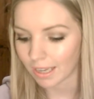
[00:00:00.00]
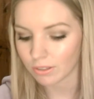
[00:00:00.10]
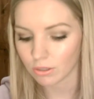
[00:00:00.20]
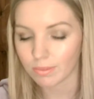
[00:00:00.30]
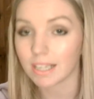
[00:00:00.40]

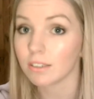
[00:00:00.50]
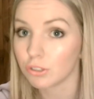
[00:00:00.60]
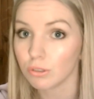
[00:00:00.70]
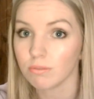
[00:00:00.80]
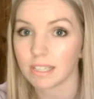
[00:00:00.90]
And something I
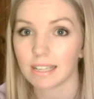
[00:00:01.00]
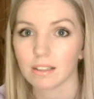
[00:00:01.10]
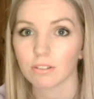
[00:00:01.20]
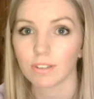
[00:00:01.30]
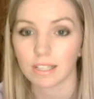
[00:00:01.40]
do really
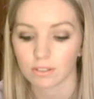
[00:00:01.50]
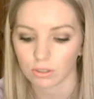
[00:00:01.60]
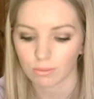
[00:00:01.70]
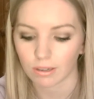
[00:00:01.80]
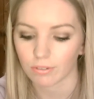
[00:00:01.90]
love in
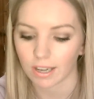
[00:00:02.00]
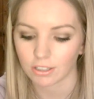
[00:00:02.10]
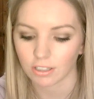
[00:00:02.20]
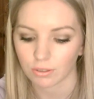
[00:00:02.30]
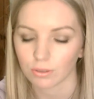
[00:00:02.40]
summer for
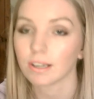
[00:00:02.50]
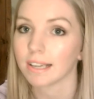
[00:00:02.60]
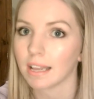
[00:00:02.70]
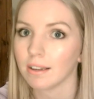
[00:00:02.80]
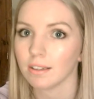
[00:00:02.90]
eyeshadow,
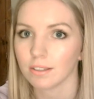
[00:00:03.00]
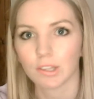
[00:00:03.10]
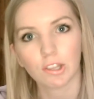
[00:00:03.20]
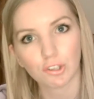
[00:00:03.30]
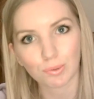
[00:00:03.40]
again,
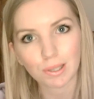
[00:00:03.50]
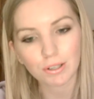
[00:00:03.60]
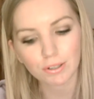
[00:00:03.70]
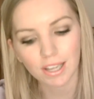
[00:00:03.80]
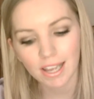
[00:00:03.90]
with the dewy
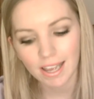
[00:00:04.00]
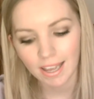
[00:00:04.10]
look,